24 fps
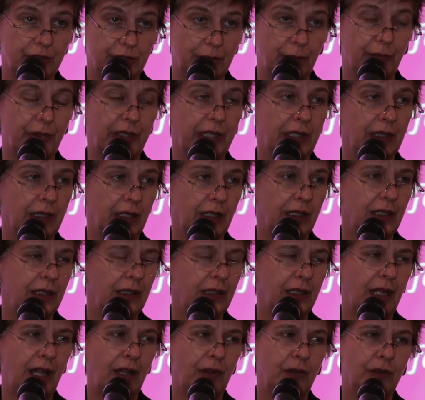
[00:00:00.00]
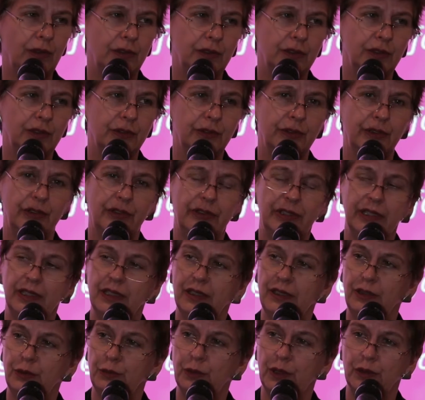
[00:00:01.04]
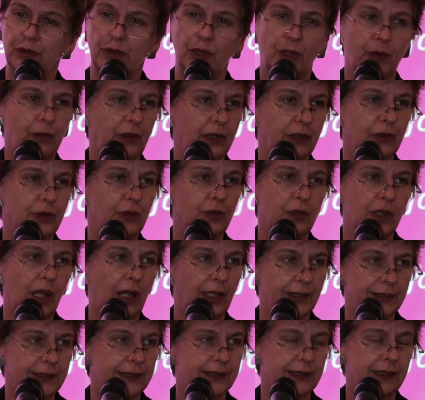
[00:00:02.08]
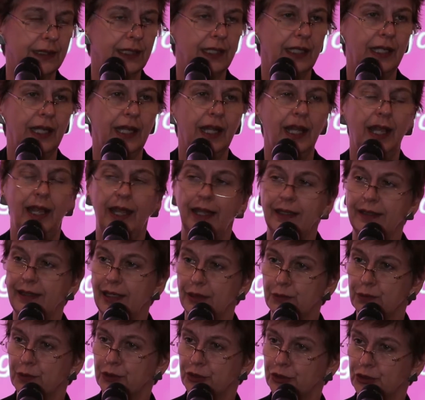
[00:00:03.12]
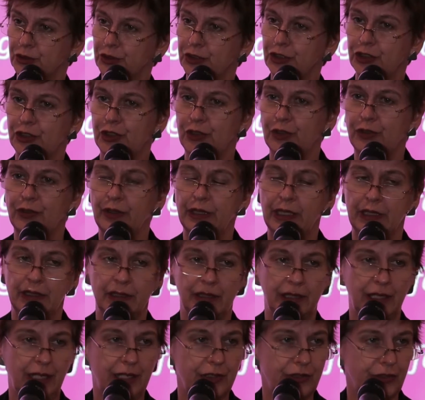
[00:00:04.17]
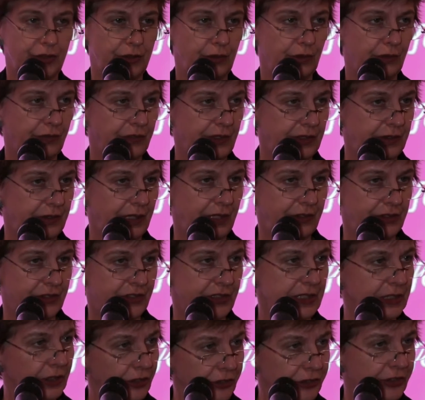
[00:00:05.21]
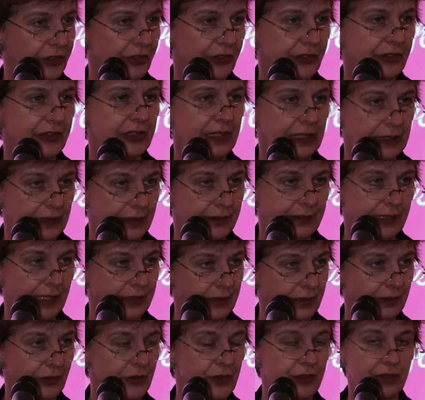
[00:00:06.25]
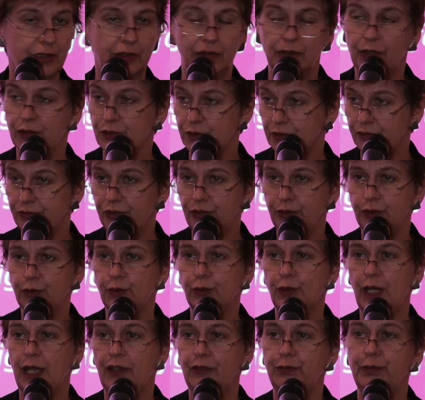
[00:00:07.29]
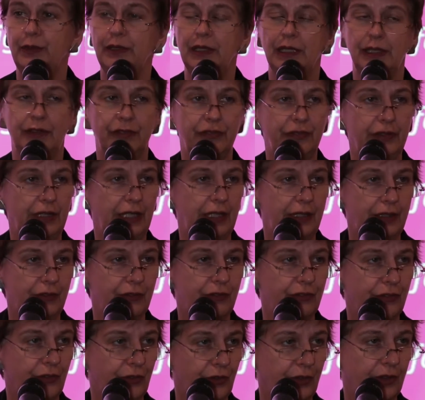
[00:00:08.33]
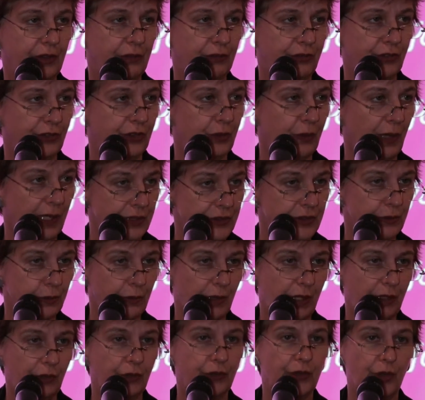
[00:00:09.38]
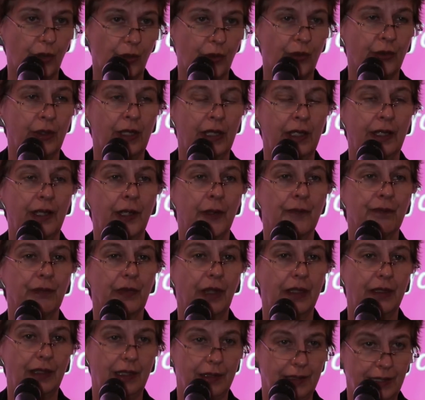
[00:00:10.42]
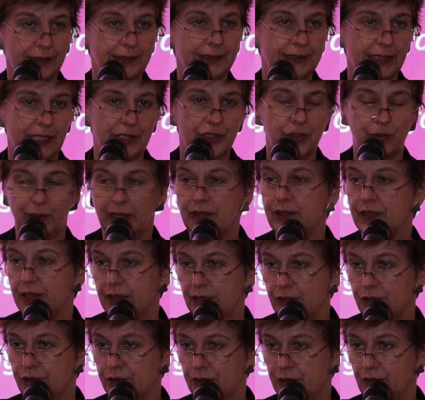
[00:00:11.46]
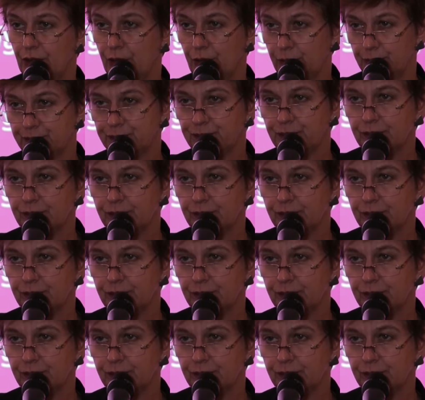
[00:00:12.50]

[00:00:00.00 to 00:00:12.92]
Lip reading: something like, and how long do you think you are going to last? And that was also an indication of that they still thought in the Netherlands, and those of you who have been living here for quite a while know, that let's say 20 years ago,